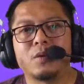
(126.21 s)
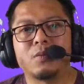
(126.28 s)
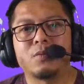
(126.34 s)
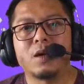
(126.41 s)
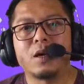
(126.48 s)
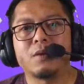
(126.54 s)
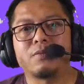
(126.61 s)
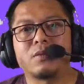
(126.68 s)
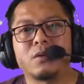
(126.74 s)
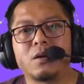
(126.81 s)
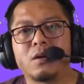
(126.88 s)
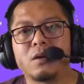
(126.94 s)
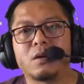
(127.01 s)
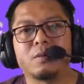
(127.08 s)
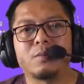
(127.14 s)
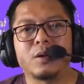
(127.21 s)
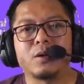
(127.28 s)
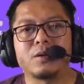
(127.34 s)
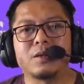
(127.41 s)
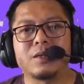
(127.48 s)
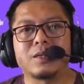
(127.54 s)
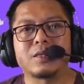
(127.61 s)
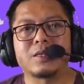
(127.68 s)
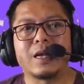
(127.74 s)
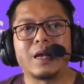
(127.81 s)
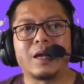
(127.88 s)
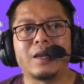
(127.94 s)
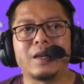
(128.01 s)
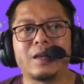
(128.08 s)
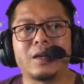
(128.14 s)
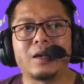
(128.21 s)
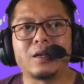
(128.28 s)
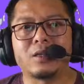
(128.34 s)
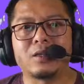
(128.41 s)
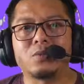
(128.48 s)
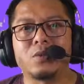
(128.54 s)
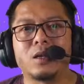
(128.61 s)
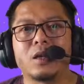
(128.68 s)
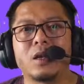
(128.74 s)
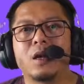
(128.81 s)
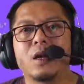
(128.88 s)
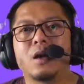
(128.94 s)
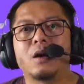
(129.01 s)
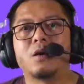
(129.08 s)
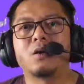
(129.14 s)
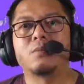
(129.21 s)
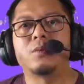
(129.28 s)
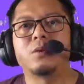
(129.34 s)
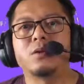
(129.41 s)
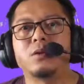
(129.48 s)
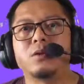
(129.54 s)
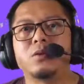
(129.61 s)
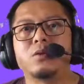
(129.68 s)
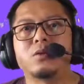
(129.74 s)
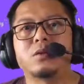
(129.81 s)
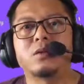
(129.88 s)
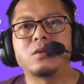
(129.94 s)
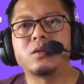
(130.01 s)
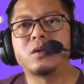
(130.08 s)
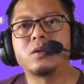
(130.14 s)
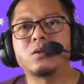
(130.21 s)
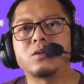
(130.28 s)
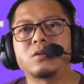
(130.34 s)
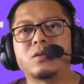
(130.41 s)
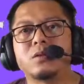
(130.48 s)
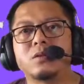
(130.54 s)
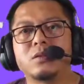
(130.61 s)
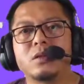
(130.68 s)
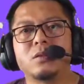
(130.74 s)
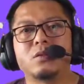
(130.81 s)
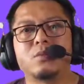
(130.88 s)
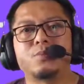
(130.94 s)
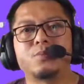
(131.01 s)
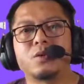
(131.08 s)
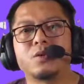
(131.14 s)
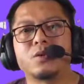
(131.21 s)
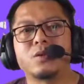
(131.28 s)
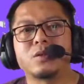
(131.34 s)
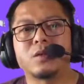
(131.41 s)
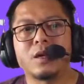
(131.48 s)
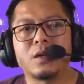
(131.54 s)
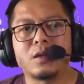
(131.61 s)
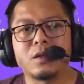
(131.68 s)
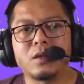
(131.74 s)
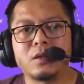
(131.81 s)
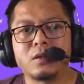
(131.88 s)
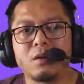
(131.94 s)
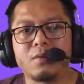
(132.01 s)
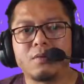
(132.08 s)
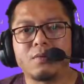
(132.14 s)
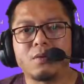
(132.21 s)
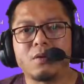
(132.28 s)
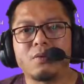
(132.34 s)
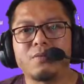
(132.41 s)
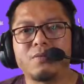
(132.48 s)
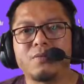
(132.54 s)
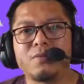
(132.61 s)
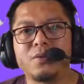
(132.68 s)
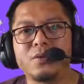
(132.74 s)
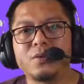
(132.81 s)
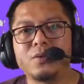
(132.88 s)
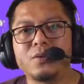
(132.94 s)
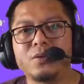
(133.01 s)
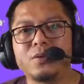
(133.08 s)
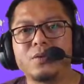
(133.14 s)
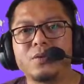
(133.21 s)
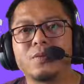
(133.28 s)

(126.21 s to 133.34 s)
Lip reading: We have talked about this last week. Our body uses the oxygen to produce energy from food.